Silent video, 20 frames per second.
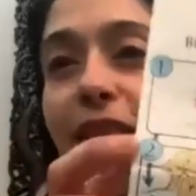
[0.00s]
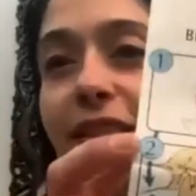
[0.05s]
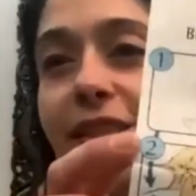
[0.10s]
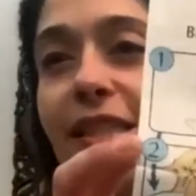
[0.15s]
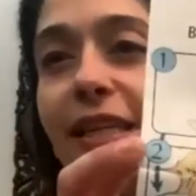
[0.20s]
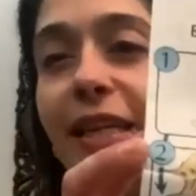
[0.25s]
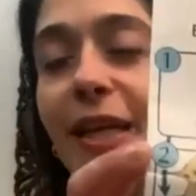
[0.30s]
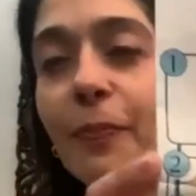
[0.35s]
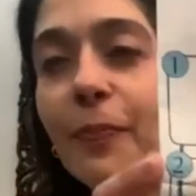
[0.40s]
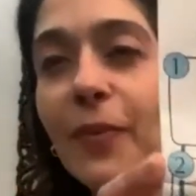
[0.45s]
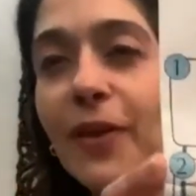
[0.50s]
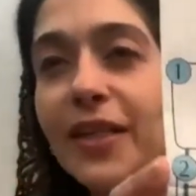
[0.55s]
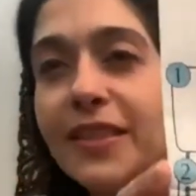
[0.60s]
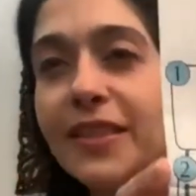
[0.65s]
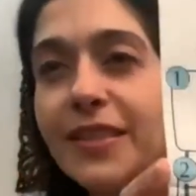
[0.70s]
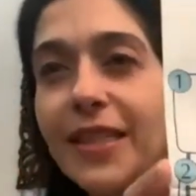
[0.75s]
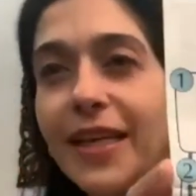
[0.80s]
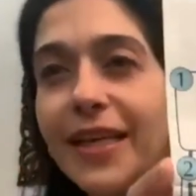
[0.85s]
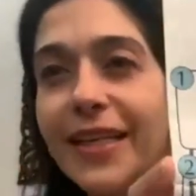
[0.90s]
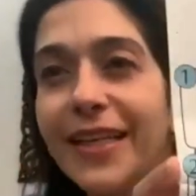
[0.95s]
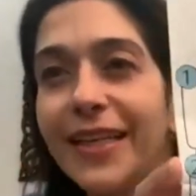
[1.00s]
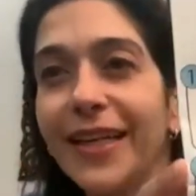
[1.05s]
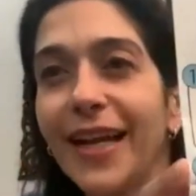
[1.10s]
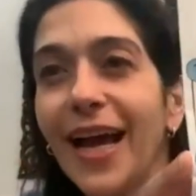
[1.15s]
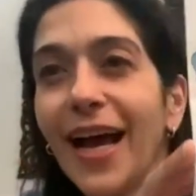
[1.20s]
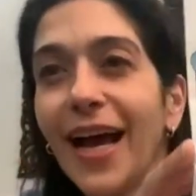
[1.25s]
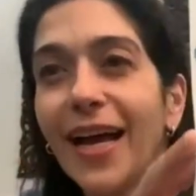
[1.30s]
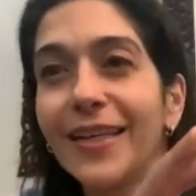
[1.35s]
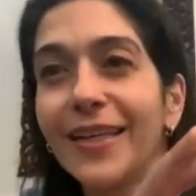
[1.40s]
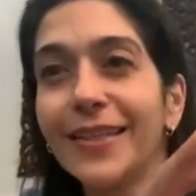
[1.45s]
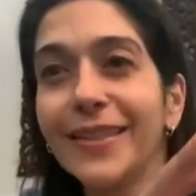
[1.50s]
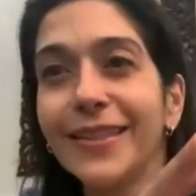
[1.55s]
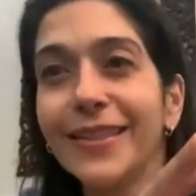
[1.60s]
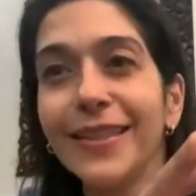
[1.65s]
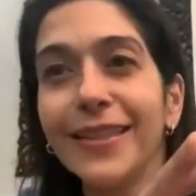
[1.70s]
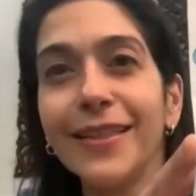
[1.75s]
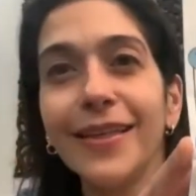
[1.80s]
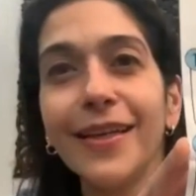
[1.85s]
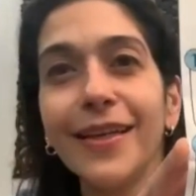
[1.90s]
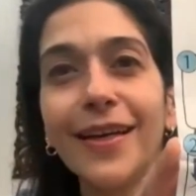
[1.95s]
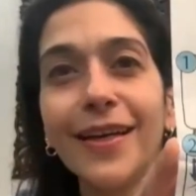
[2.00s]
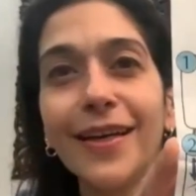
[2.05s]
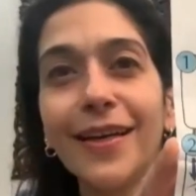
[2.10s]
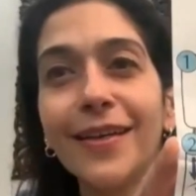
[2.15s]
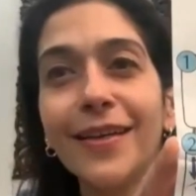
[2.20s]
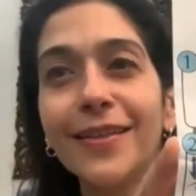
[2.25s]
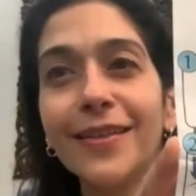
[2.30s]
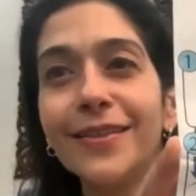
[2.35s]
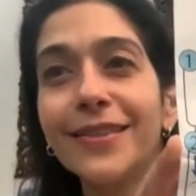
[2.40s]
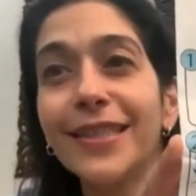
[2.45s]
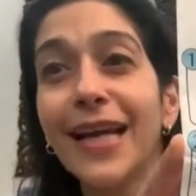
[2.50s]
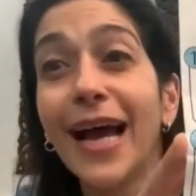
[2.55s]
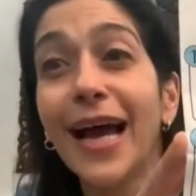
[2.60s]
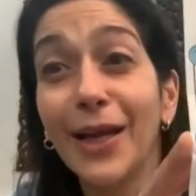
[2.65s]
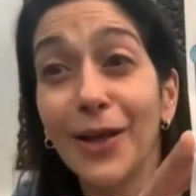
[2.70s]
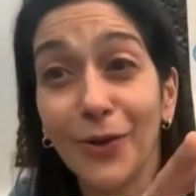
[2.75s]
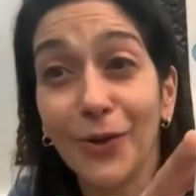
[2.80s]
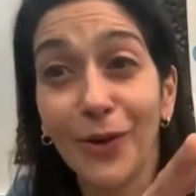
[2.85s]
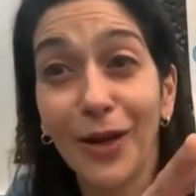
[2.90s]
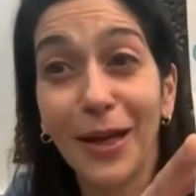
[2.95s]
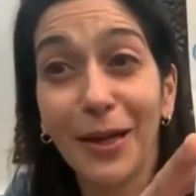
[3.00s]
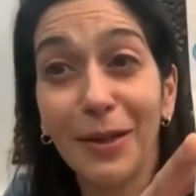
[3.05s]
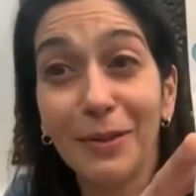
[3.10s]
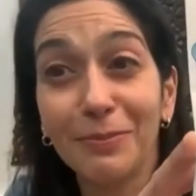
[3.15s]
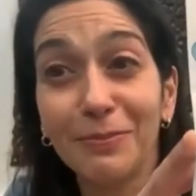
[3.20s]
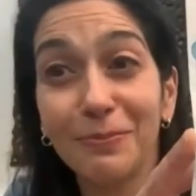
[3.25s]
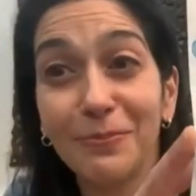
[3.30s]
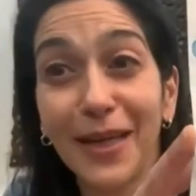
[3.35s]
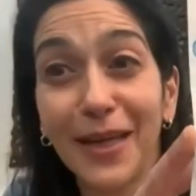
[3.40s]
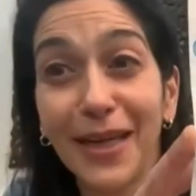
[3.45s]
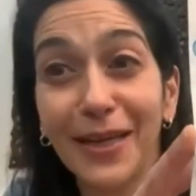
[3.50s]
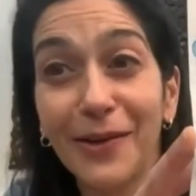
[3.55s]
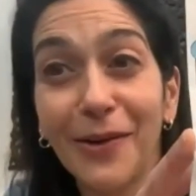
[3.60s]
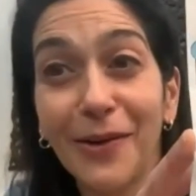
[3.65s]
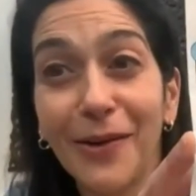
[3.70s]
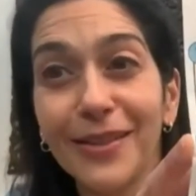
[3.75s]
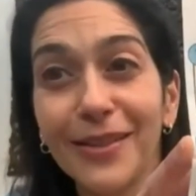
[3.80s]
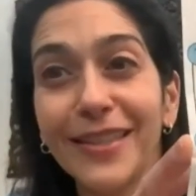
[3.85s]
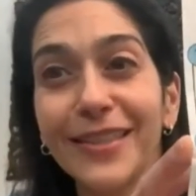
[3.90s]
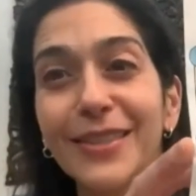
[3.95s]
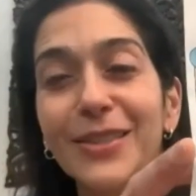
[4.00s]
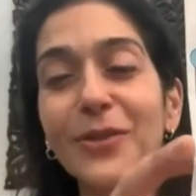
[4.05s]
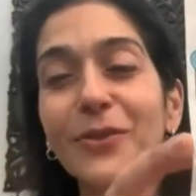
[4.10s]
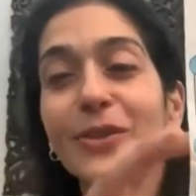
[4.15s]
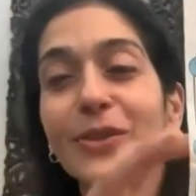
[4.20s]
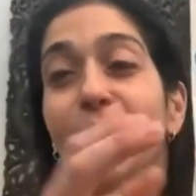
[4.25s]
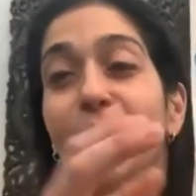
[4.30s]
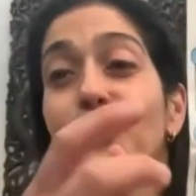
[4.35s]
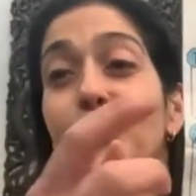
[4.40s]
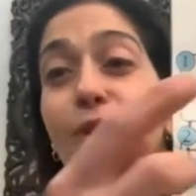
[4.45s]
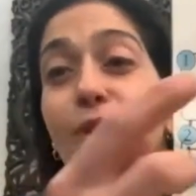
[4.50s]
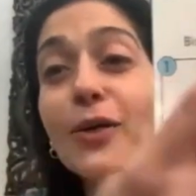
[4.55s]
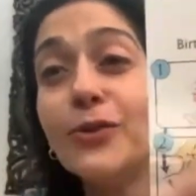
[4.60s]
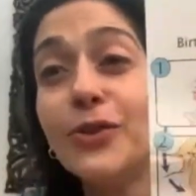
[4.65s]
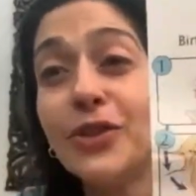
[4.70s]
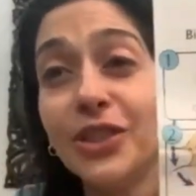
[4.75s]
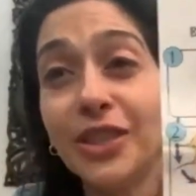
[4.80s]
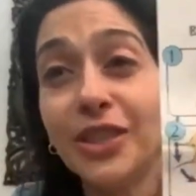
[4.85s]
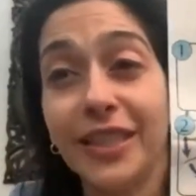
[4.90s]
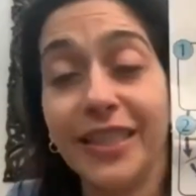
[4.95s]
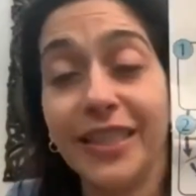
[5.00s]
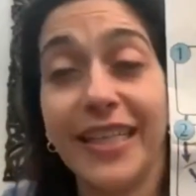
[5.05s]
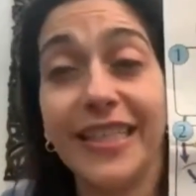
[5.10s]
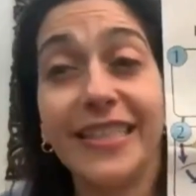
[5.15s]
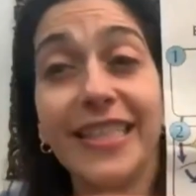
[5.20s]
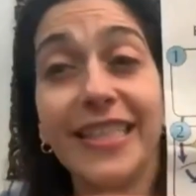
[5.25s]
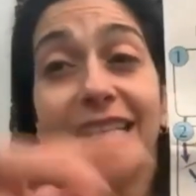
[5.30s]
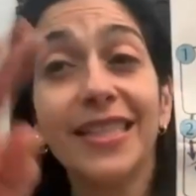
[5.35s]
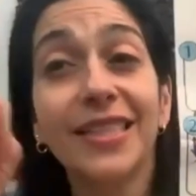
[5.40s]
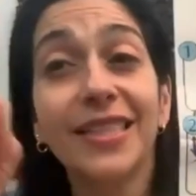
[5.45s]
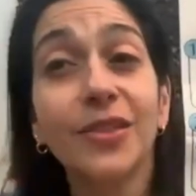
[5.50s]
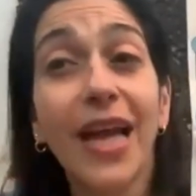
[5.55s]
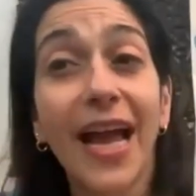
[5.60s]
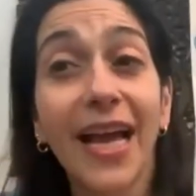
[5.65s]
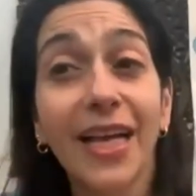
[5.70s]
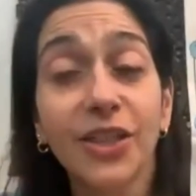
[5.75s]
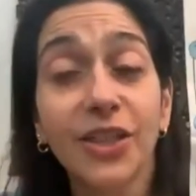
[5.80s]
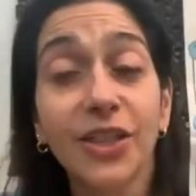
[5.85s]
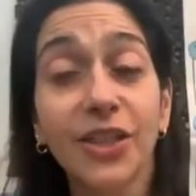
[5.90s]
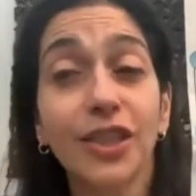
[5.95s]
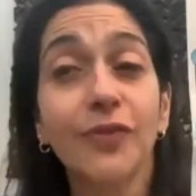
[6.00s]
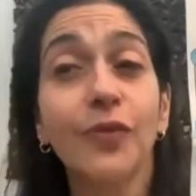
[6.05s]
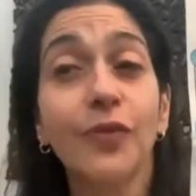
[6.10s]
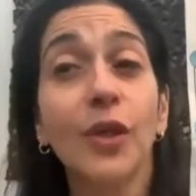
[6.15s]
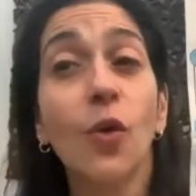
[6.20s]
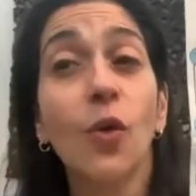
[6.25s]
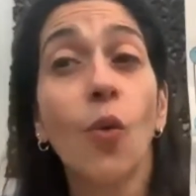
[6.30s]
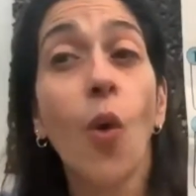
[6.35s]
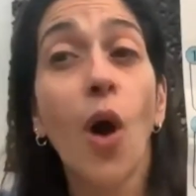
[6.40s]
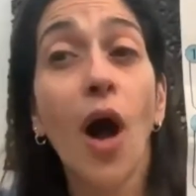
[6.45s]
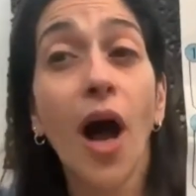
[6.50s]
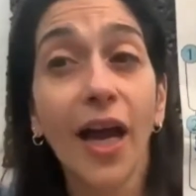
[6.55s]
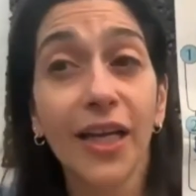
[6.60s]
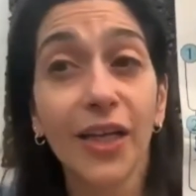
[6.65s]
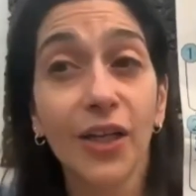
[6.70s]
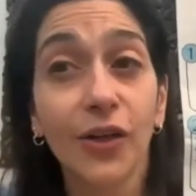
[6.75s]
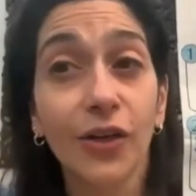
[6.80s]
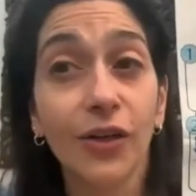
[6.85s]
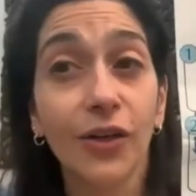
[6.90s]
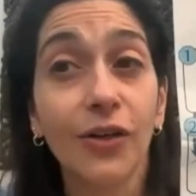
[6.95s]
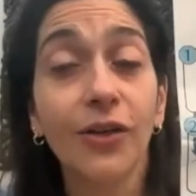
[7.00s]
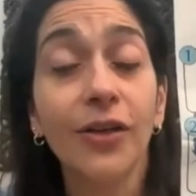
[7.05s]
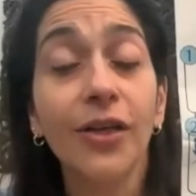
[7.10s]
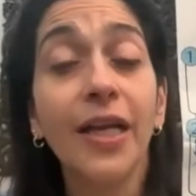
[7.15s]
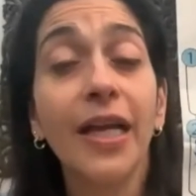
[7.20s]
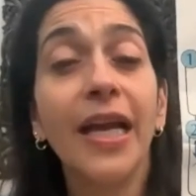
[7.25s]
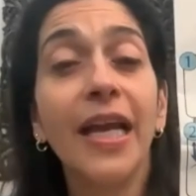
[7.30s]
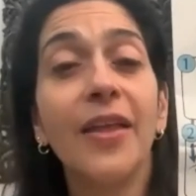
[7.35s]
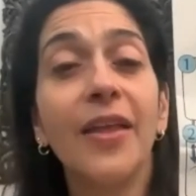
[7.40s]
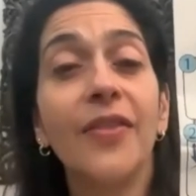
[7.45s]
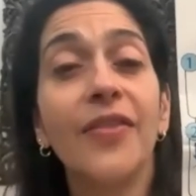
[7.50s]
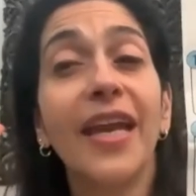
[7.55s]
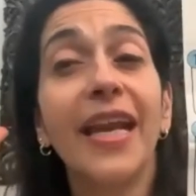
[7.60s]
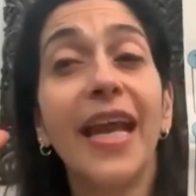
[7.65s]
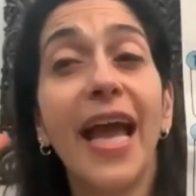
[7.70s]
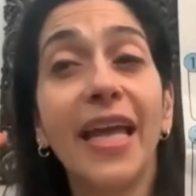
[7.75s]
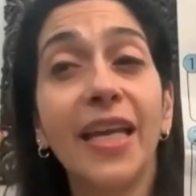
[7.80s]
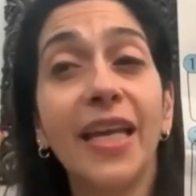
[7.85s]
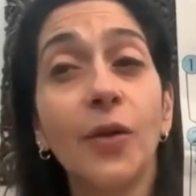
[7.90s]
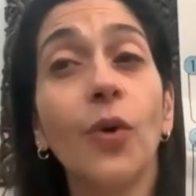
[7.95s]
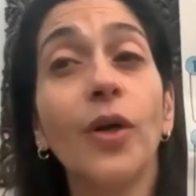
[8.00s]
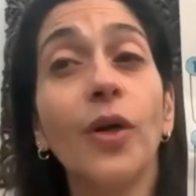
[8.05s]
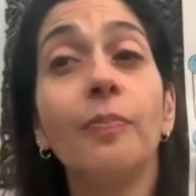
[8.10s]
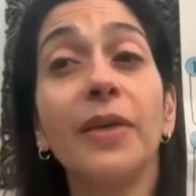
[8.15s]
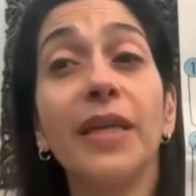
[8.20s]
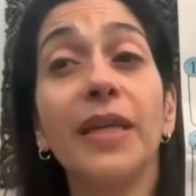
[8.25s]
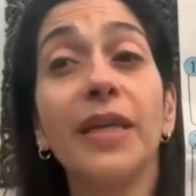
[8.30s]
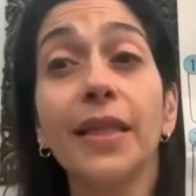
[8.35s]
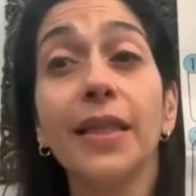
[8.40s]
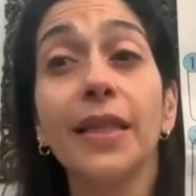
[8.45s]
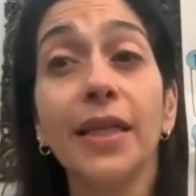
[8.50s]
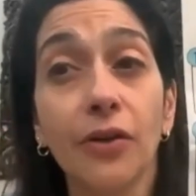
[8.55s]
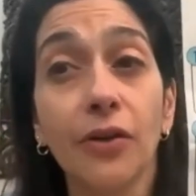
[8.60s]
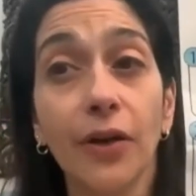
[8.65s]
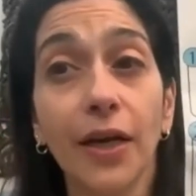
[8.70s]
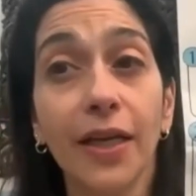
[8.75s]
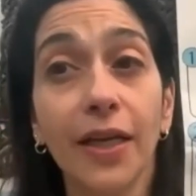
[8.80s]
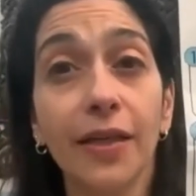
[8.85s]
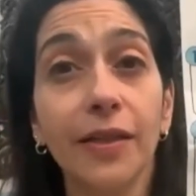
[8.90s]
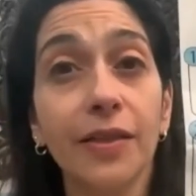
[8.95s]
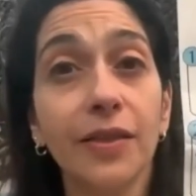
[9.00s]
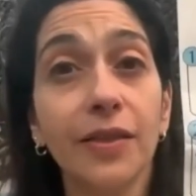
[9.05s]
can see it, but it's like an IKEA diagram, I call it. So it's a flow sheet. It doesn't actually require that anyone be literate.